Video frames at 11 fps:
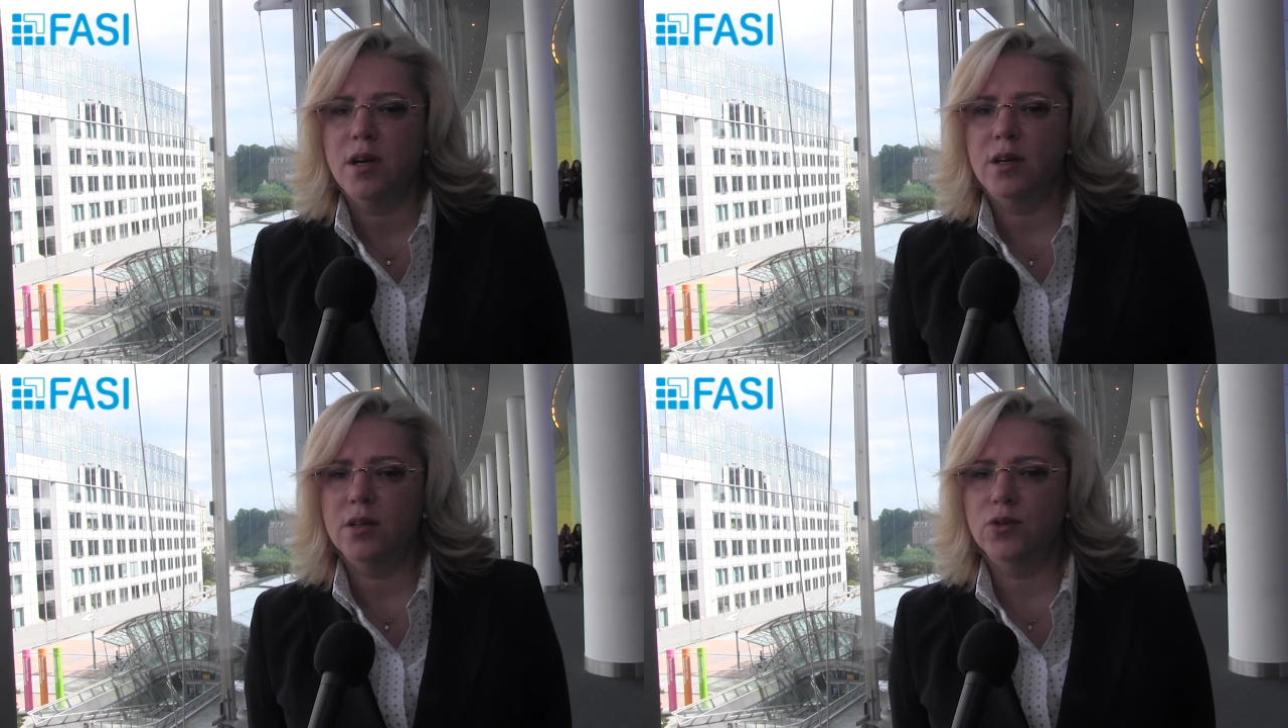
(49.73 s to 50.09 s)

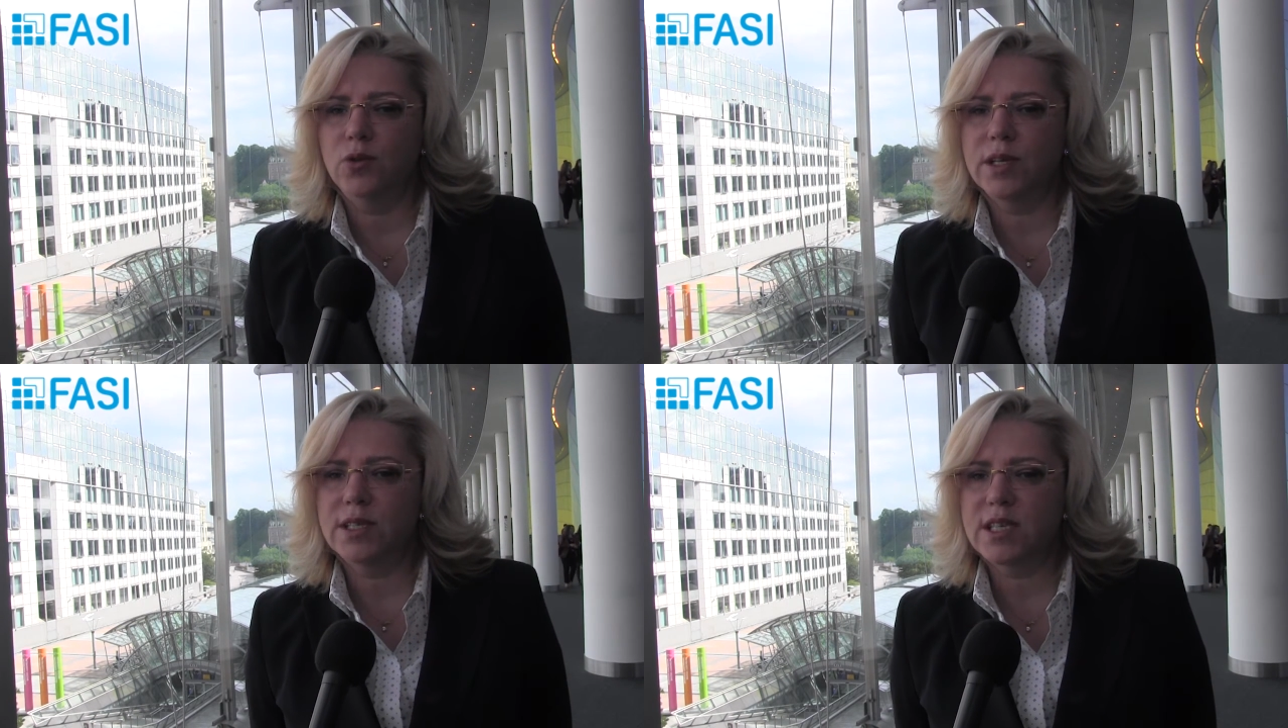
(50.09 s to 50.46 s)
uh,
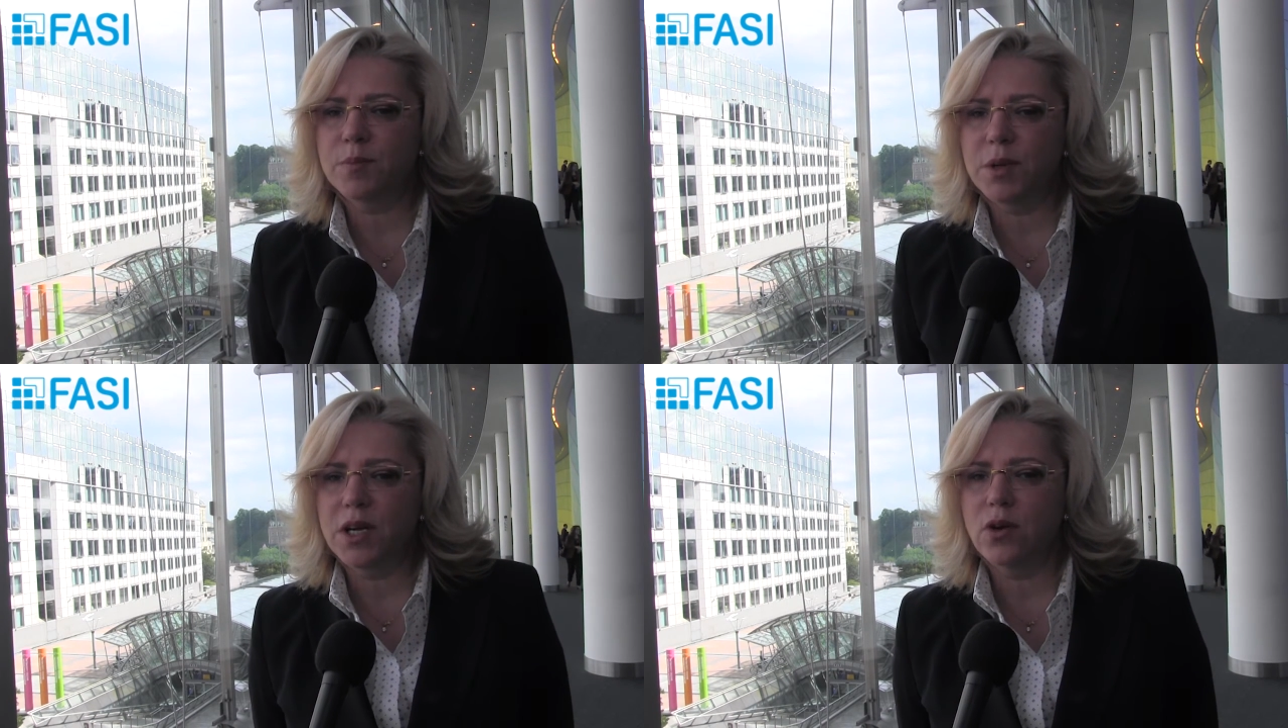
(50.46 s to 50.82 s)
during
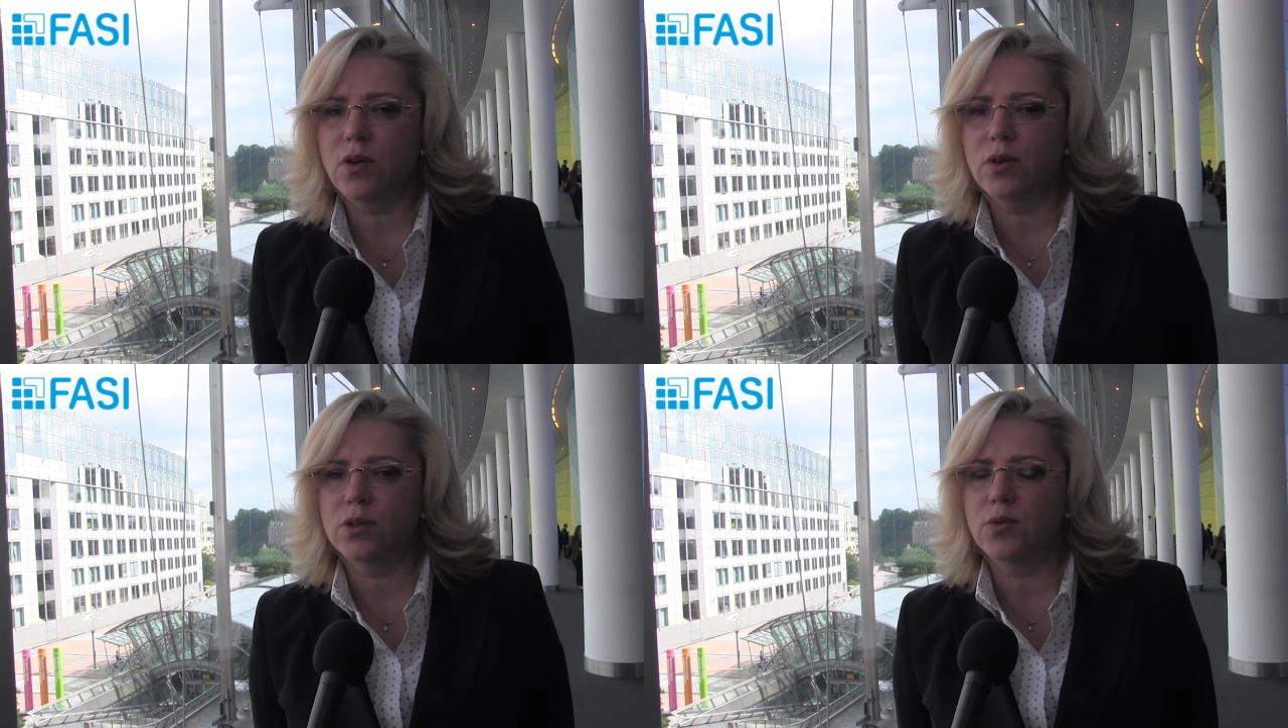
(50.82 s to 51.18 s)
this
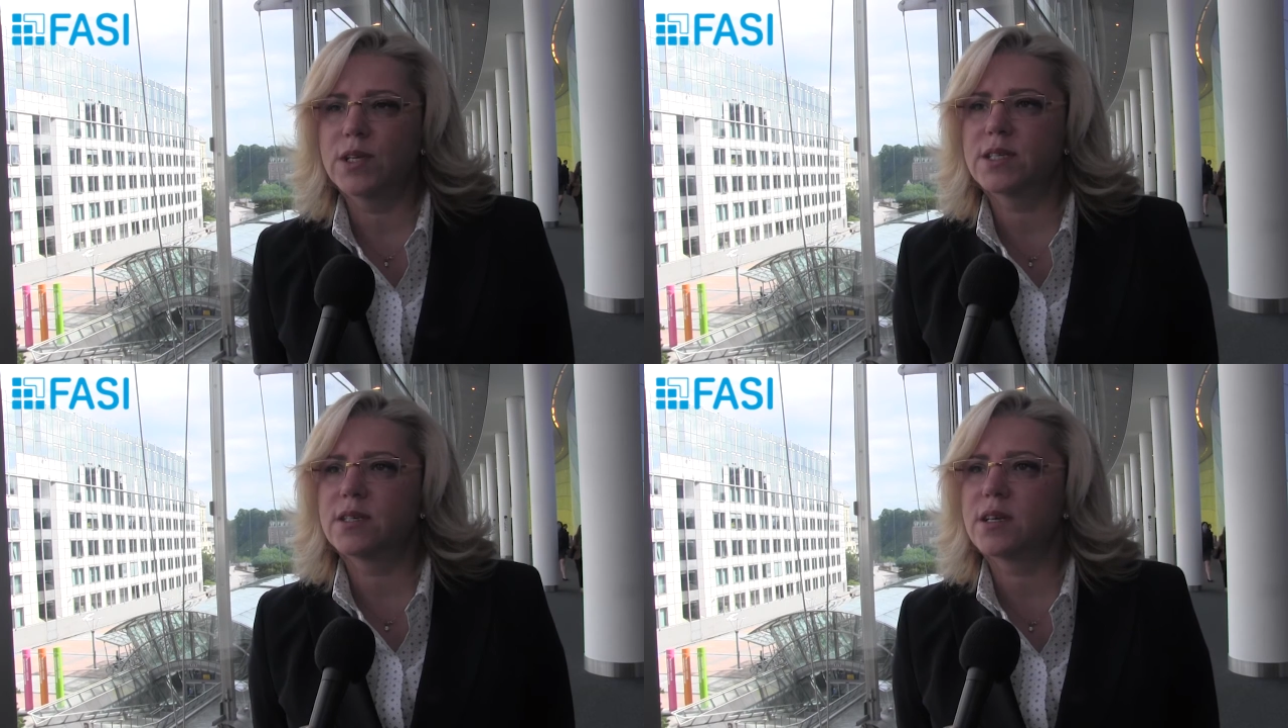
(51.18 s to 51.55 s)
period
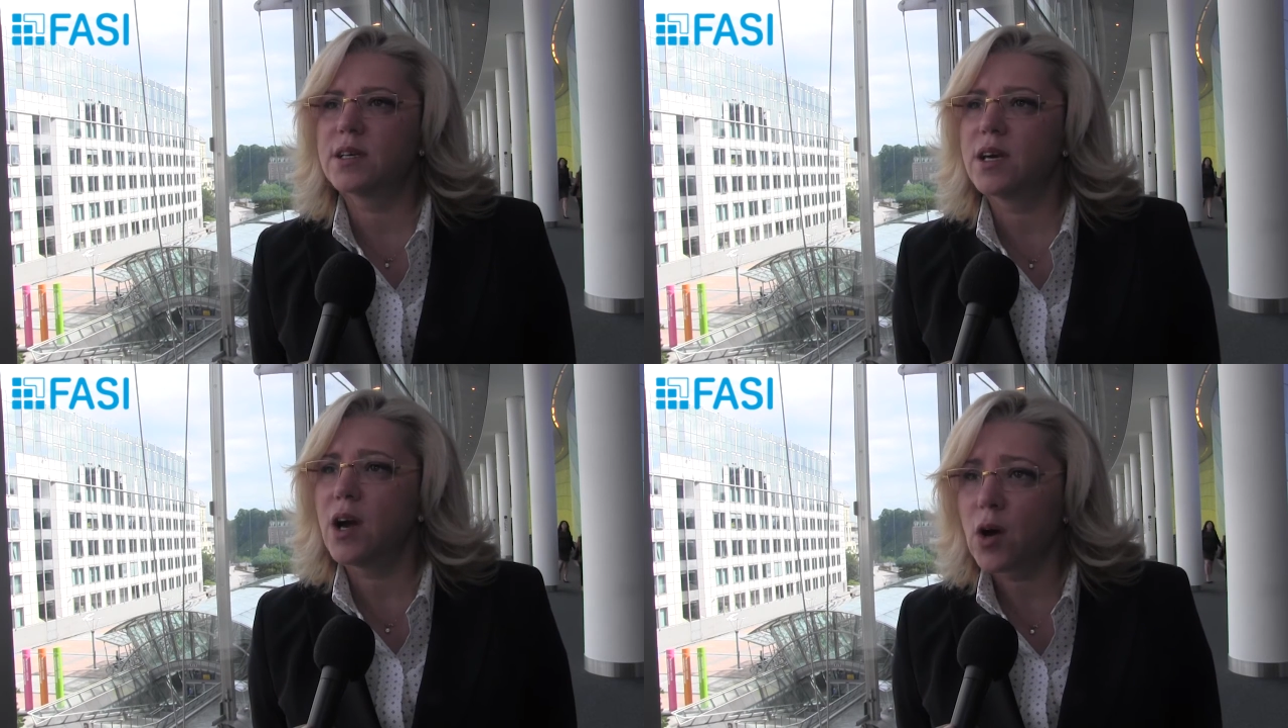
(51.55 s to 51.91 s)
with
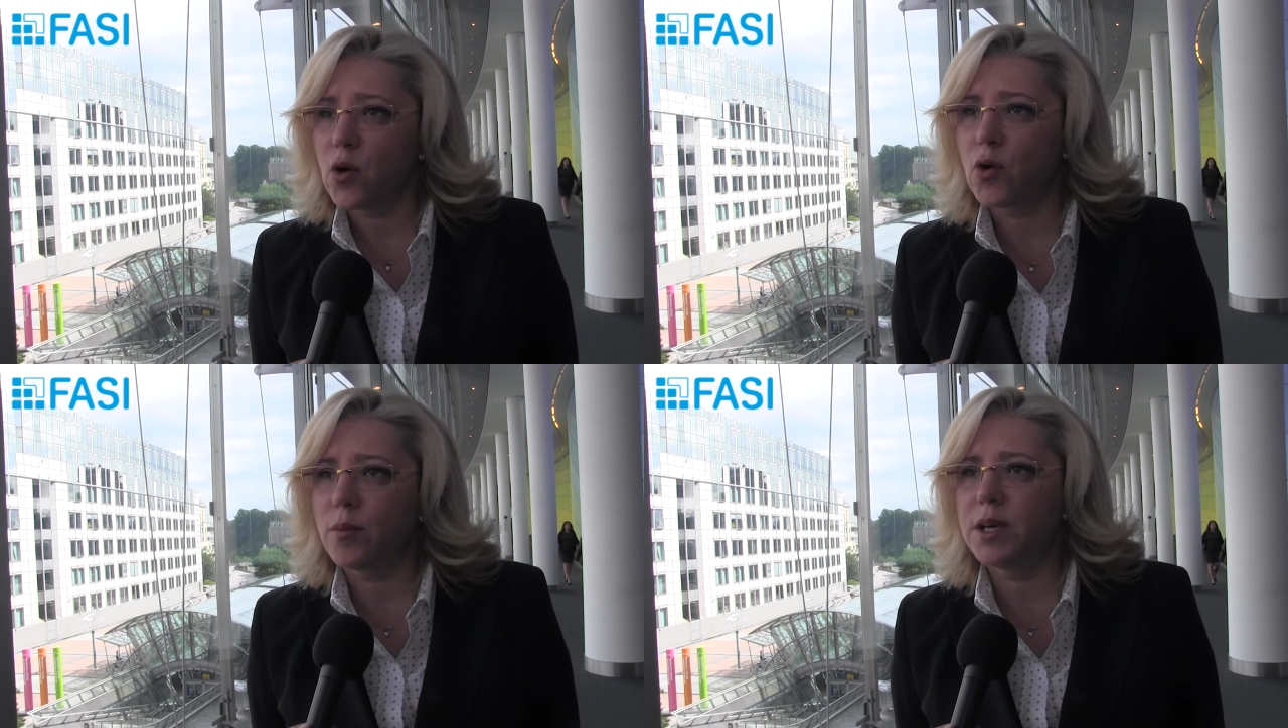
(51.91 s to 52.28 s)

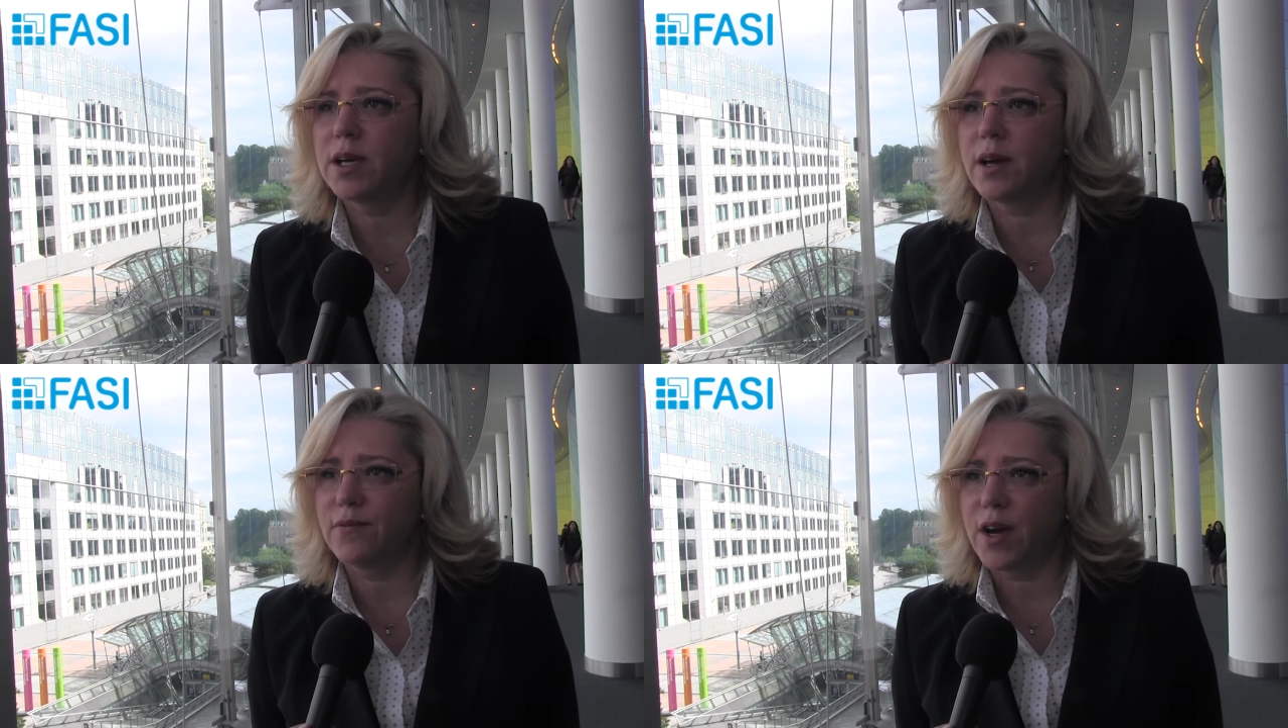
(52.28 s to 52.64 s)

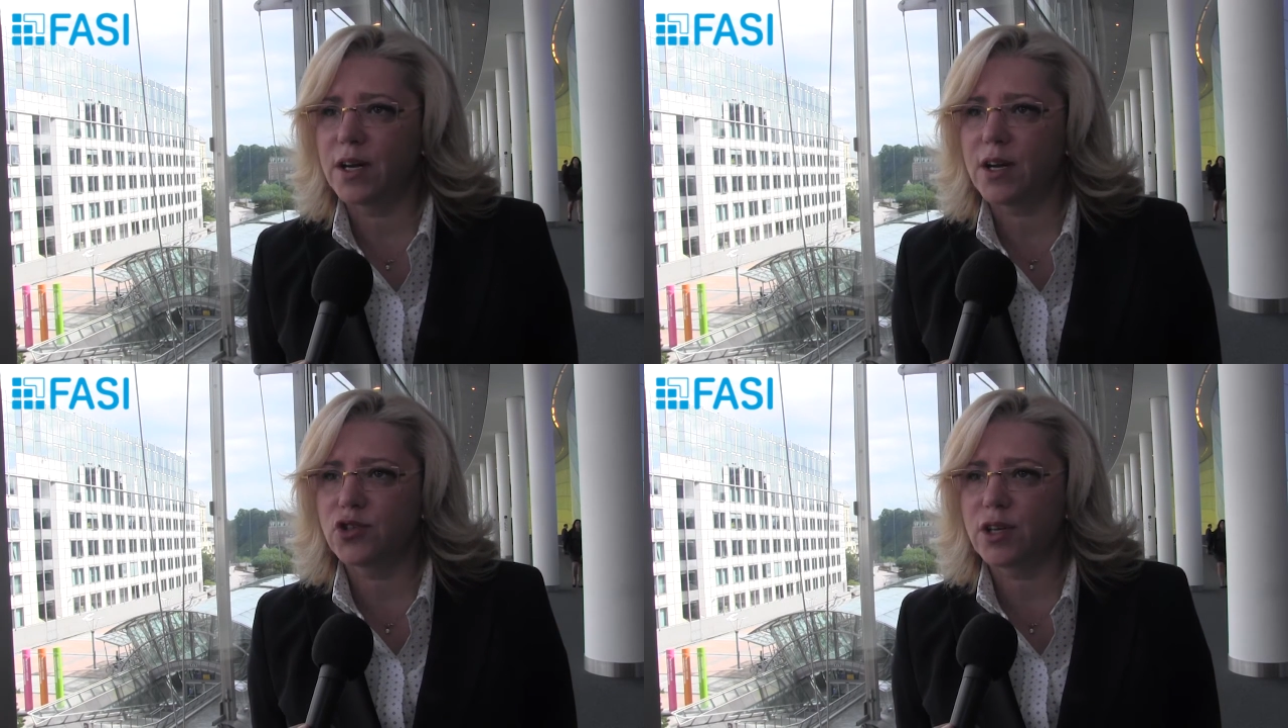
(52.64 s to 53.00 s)
economic and
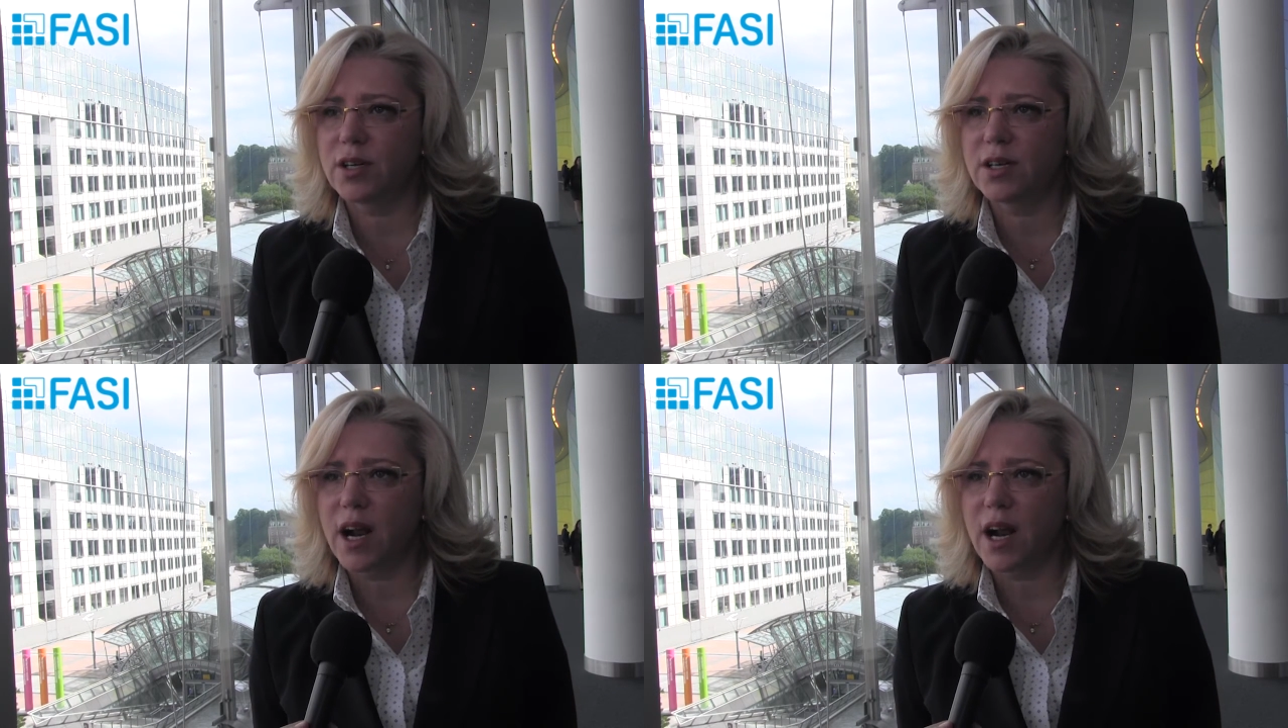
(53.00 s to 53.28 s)
financial